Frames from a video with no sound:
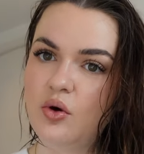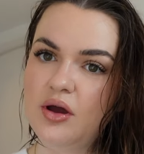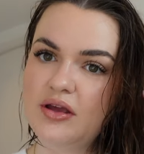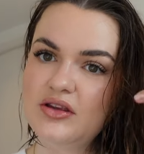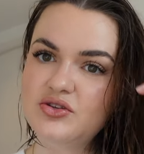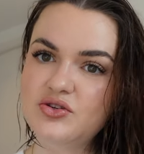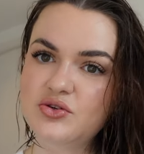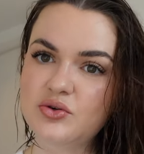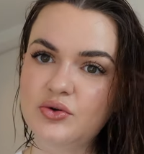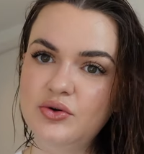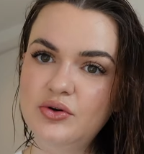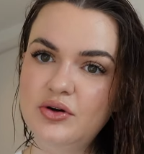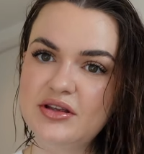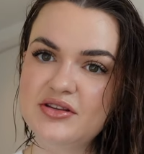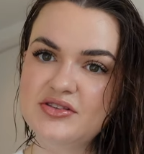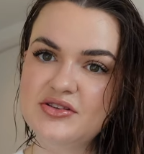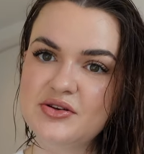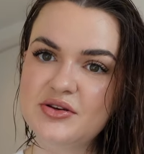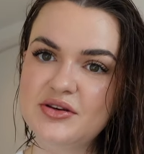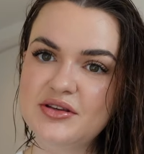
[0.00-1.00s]
quite short
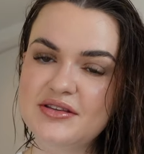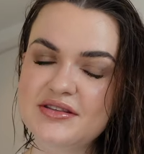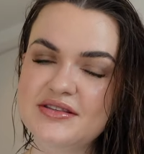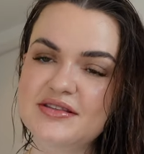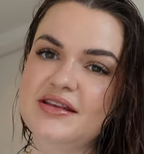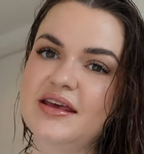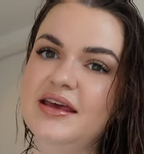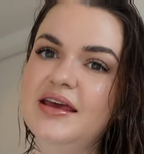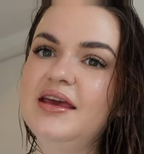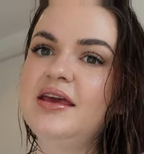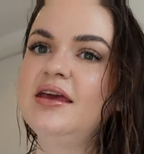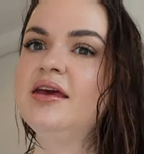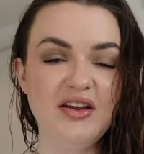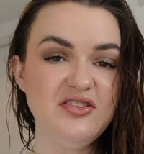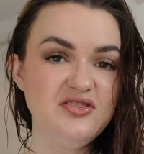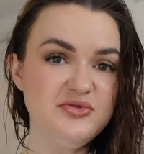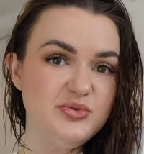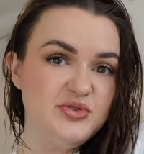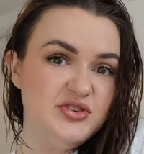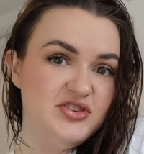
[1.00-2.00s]
as you can see. I
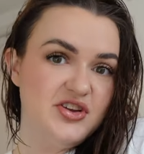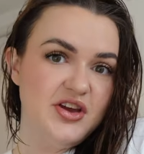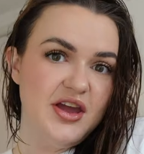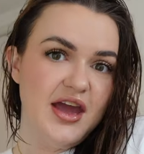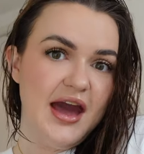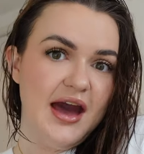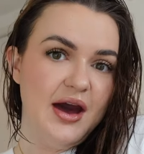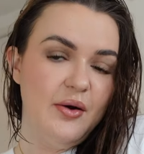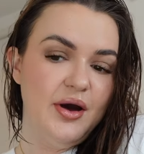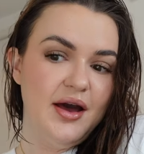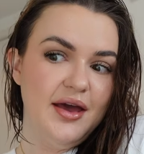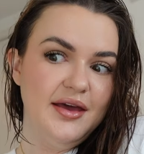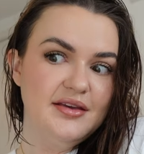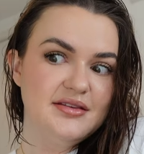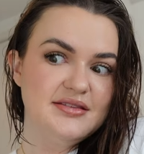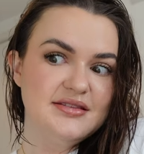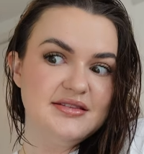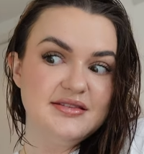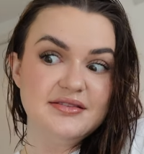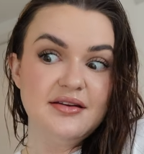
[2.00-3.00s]
just want to show you how I
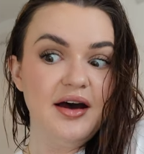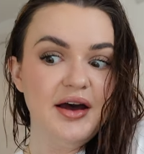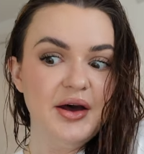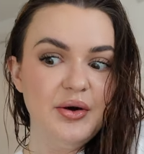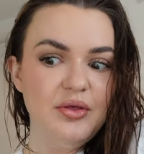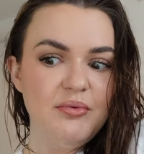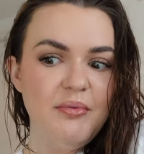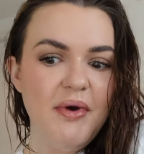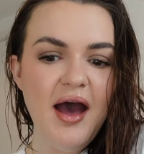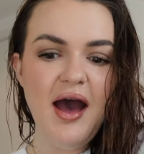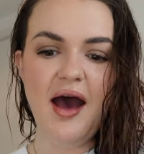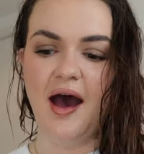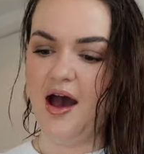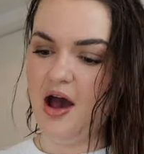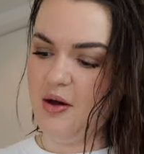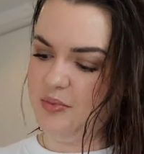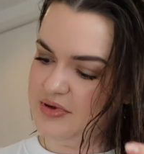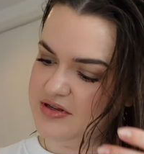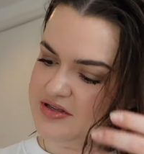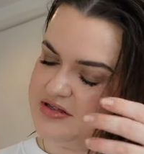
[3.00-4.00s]
style them
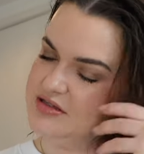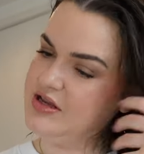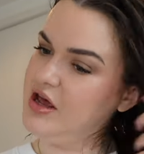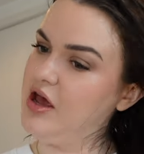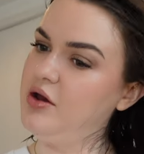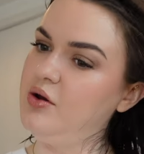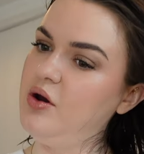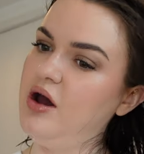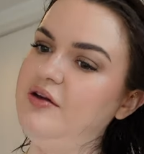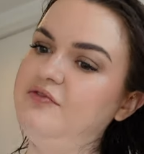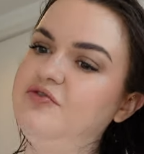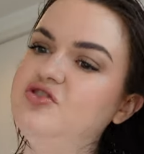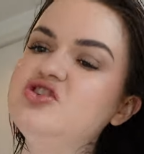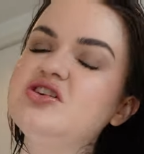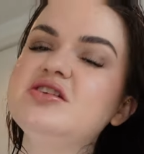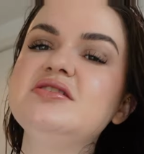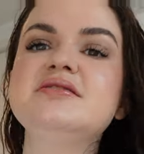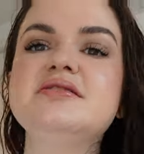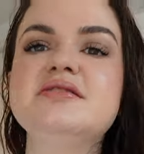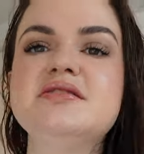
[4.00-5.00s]
up. So I've
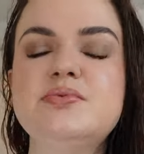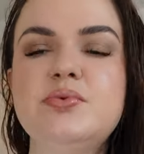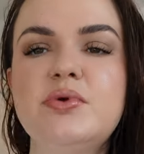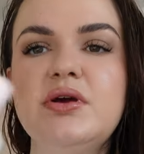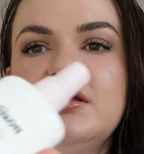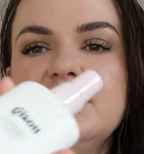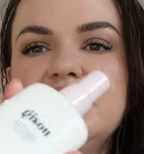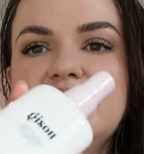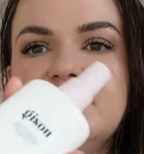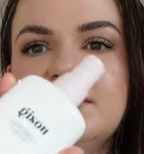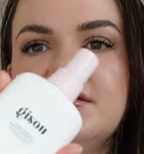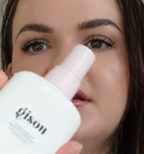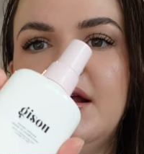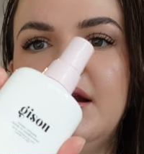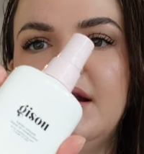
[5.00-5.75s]
just spritzed a